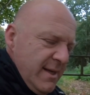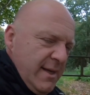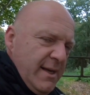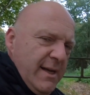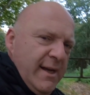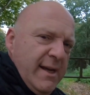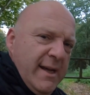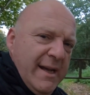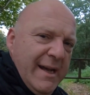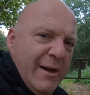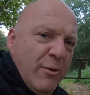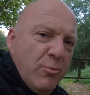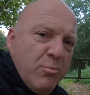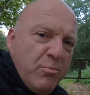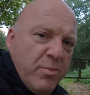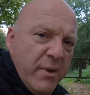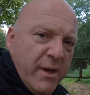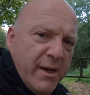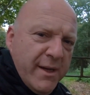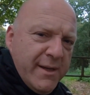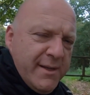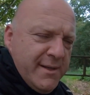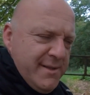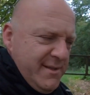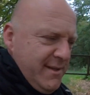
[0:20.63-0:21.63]
uh, how
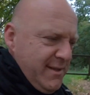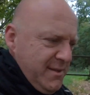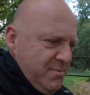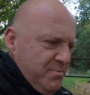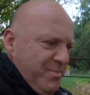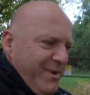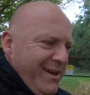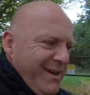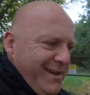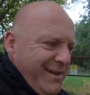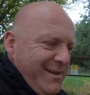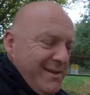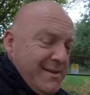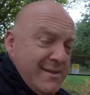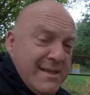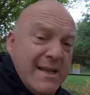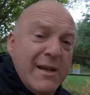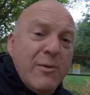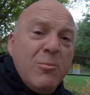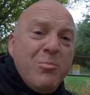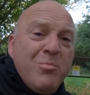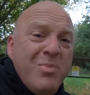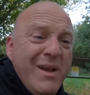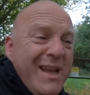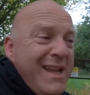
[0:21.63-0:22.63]
bikers us bikers
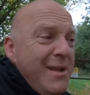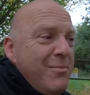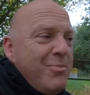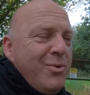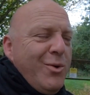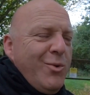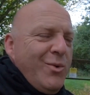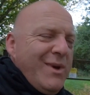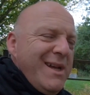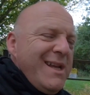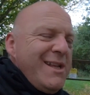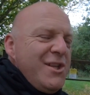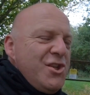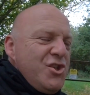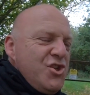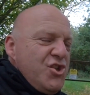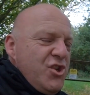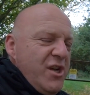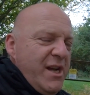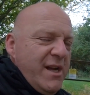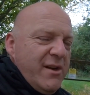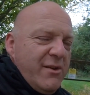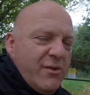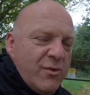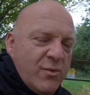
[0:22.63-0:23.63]
how people in
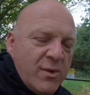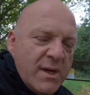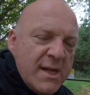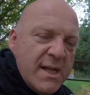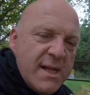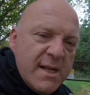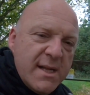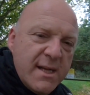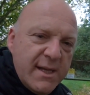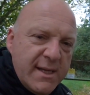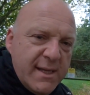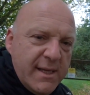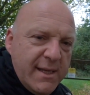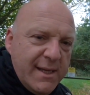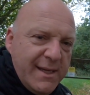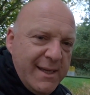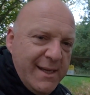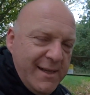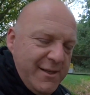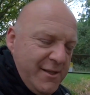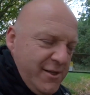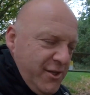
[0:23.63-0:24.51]
general can get